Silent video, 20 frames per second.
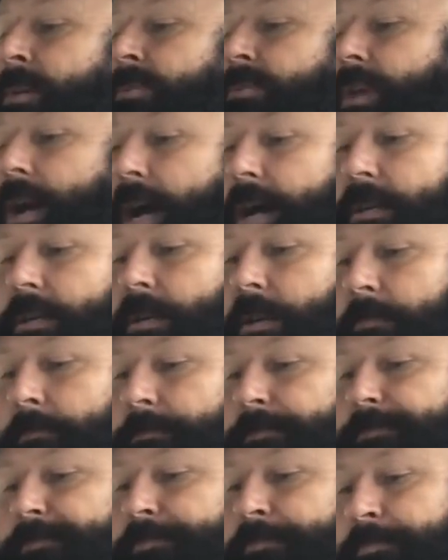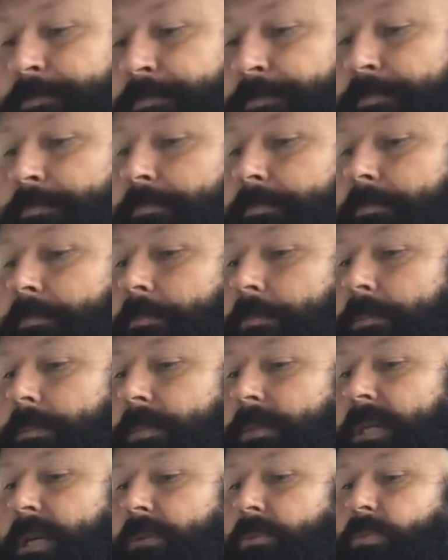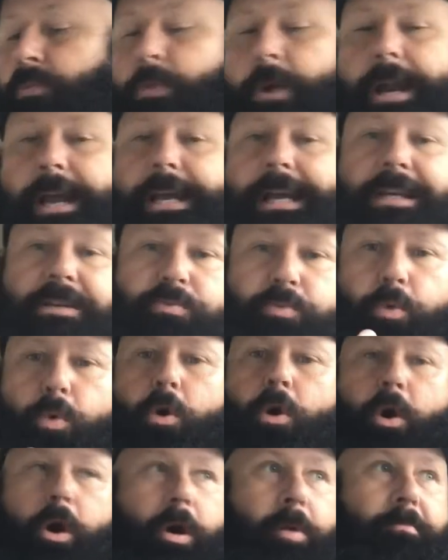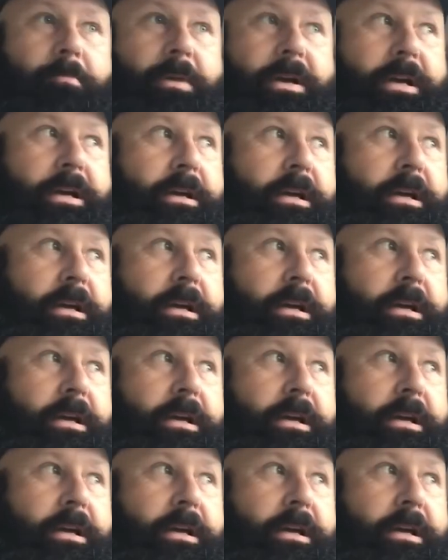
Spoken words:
that when it gets warm,